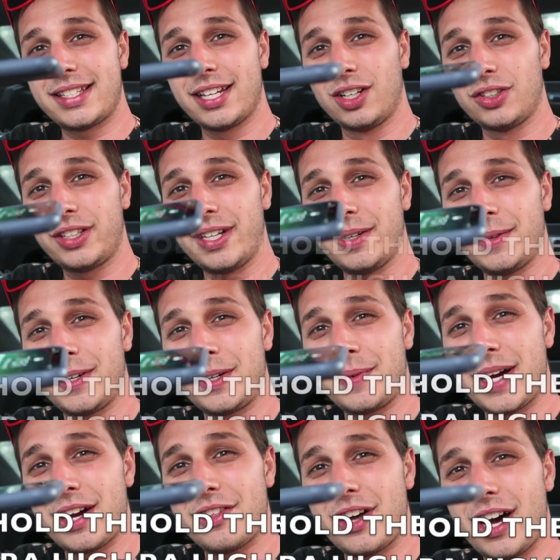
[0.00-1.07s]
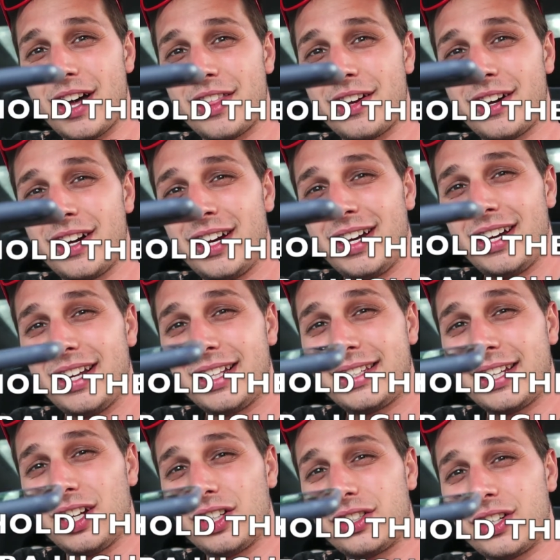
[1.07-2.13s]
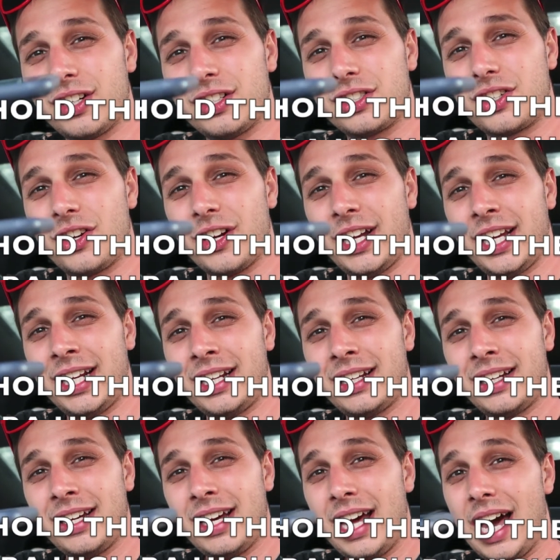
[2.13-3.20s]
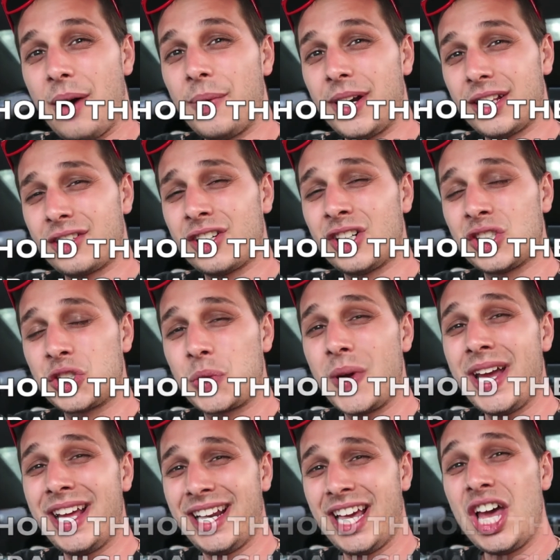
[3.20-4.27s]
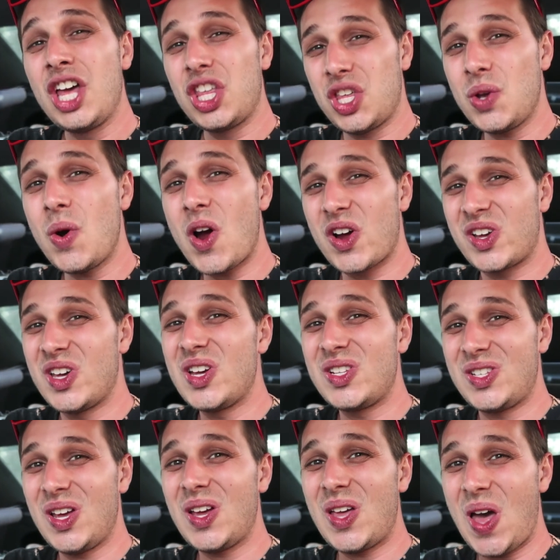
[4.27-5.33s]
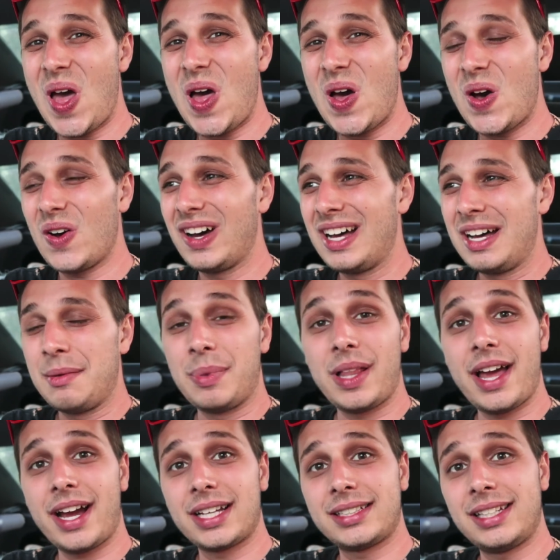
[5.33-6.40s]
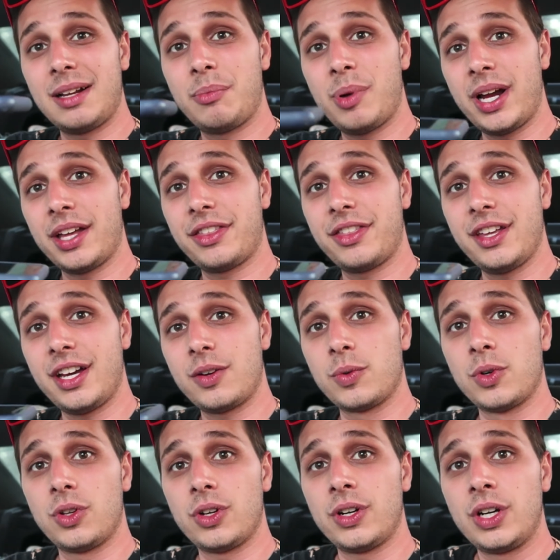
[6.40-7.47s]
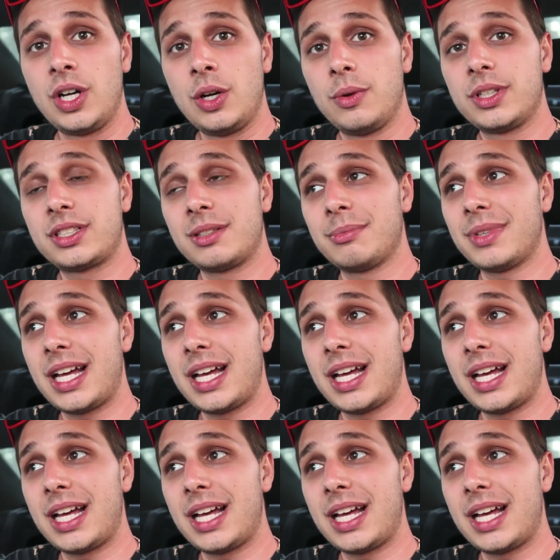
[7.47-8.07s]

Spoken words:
tilt it one way or the other until it turns green. And when it turns green, you are good to go. But like I said, bring a thick ruler with some